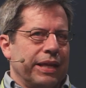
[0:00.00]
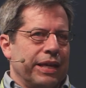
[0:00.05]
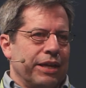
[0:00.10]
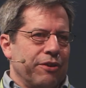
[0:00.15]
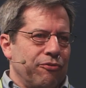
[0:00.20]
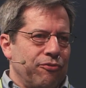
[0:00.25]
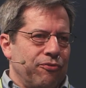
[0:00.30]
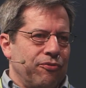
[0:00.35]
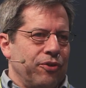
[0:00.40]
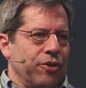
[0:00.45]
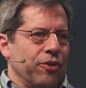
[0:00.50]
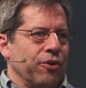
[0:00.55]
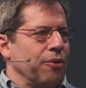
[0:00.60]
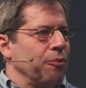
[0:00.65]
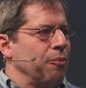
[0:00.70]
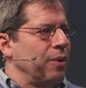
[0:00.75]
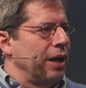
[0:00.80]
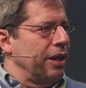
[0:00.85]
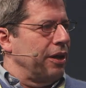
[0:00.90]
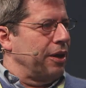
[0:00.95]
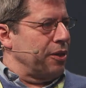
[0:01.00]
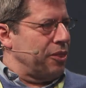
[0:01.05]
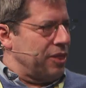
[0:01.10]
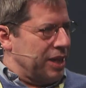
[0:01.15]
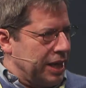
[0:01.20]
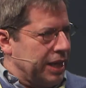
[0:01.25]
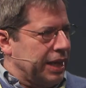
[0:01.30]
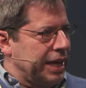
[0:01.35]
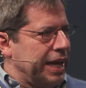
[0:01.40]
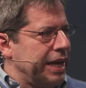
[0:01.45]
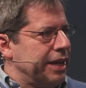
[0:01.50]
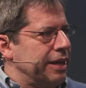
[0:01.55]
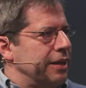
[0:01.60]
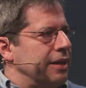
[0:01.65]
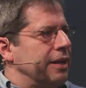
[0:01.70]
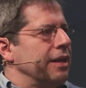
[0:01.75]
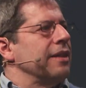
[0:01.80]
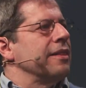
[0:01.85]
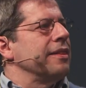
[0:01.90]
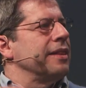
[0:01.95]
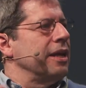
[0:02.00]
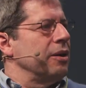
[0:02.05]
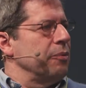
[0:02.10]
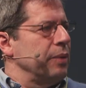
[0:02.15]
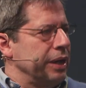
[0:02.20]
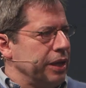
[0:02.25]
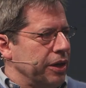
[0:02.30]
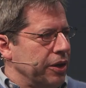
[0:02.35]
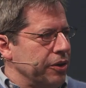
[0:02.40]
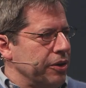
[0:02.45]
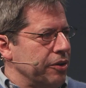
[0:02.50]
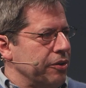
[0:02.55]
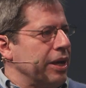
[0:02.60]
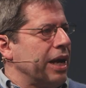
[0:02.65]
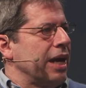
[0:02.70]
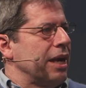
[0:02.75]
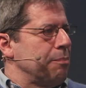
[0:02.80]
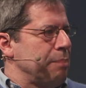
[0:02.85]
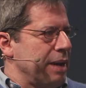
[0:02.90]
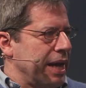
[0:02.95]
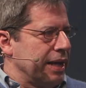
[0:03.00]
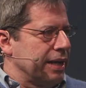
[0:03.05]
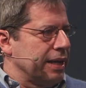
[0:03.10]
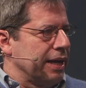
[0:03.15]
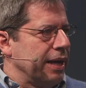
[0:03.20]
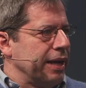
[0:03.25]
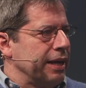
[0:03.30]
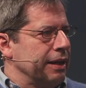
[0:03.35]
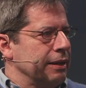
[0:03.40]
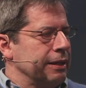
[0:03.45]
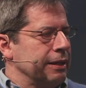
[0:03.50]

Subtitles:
if you're well authenticated, then we know you're not a bad guy.